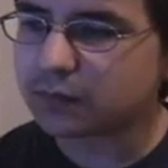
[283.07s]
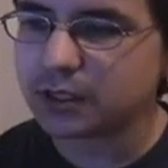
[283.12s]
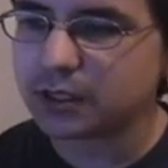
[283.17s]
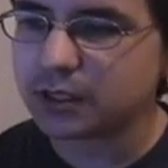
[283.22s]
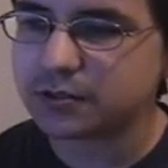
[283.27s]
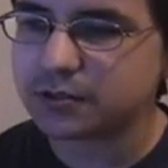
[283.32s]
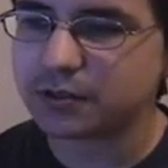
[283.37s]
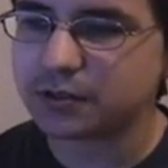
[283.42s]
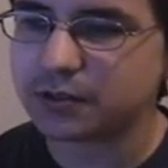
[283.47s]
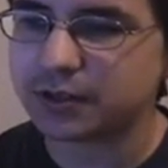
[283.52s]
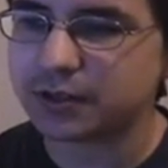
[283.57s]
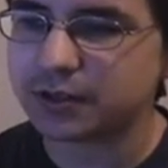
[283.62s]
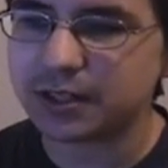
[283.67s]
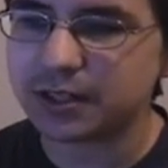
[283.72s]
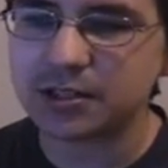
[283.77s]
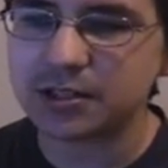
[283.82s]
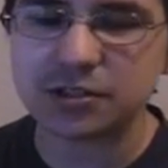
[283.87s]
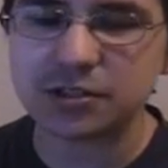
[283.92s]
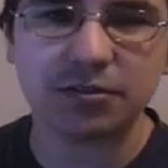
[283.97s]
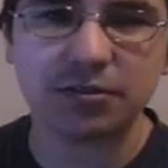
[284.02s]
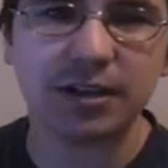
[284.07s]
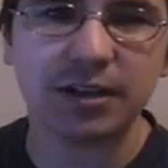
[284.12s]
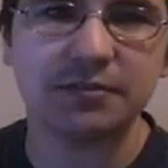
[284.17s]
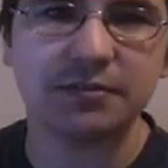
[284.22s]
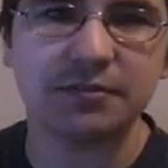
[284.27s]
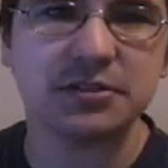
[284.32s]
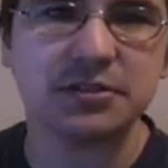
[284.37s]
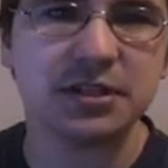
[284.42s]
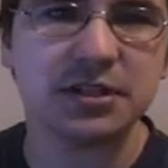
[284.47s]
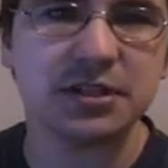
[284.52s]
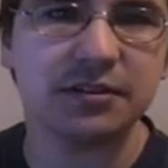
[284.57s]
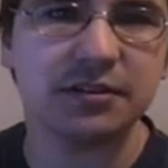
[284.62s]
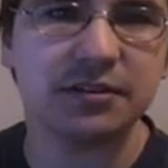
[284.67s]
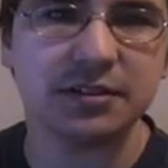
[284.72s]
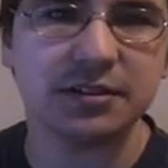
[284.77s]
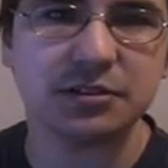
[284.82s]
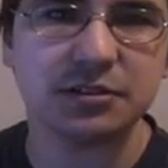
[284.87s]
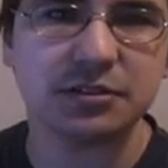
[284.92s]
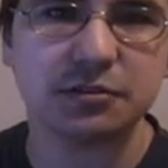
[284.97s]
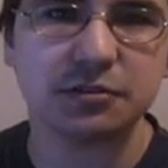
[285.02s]
So I think that's all I had to say on
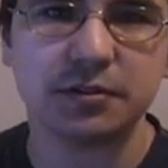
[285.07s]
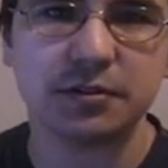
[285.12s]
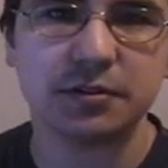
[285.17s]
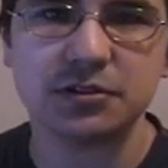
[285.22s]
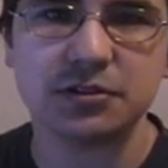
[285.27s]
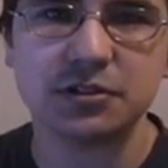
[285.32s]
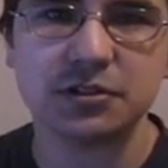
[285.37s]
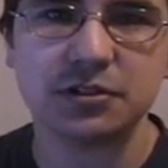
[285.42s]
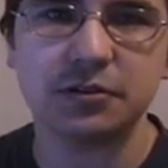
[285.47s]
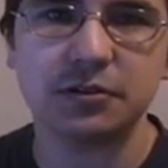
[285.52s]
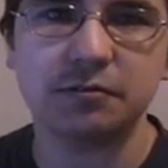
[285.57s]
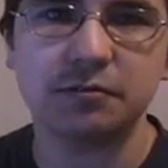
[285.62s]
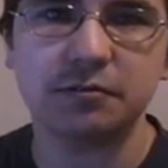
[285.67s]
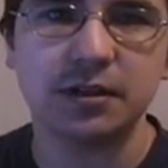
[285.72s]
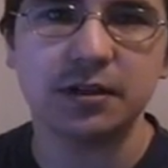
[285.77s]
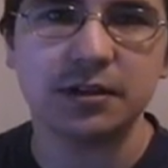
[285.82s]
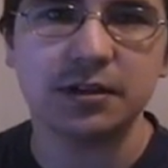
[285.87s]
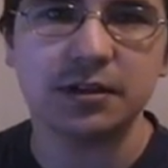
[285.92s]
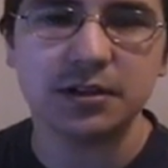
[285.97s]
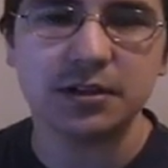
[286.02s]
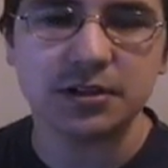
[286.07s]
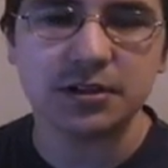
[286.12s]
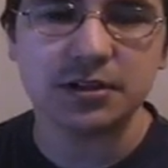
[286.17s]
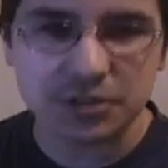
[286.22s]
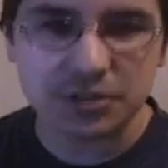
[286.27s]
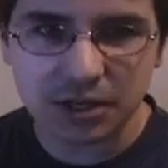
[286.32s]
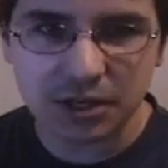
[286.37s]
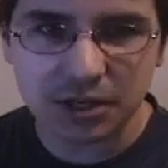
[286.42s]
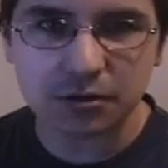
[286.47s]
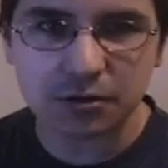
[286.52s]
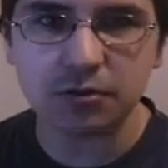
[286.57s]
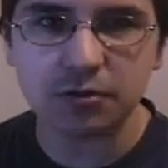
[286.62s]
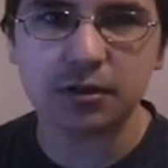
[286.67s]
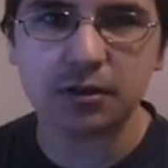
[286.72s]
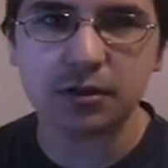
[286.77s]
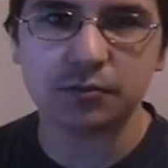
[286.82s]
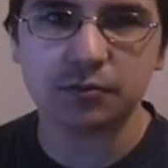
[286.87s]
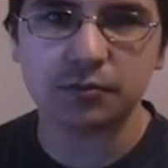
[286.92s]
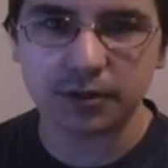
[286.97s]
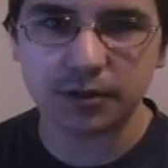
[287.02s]
this one. So stay cool
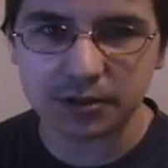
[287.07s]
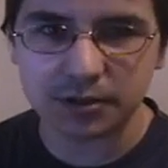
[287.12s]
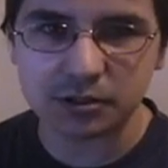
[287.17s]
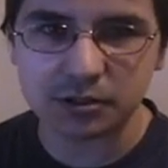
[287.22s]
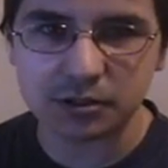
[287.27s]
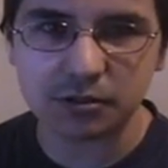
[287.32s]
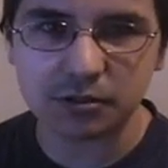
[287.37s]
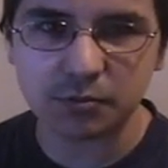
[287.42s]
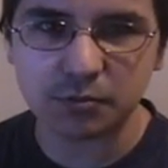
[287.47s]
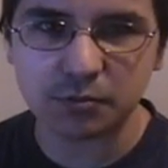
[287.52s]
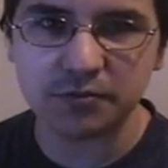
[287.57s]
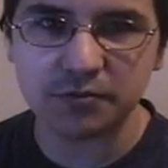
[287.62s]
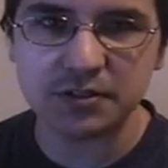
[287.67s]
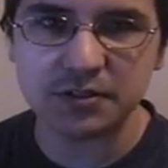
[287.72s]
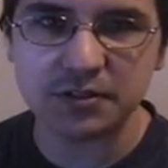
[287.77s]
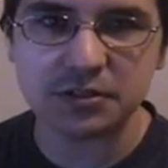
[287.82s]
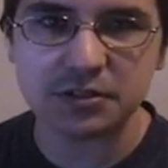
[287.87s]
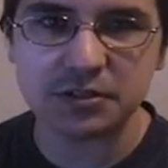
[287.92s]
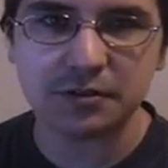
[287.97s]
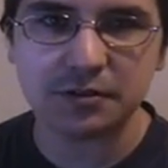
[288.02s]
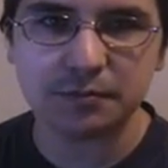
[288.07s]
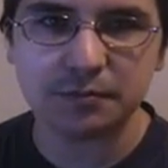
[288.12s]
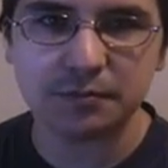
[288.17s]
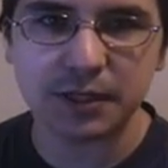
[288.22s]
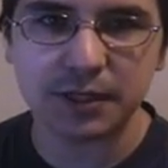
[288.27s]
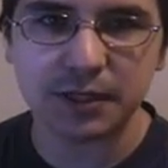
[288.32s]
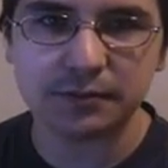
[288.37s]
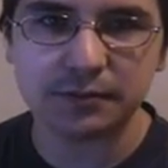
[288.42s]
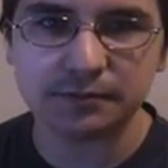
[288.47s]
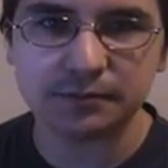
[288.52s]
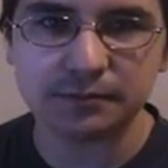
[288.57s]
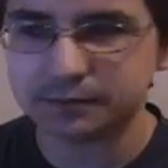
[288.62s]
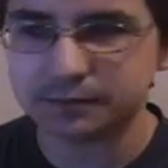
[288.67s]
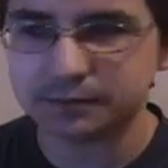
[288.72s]
and relate to the movies. Bye.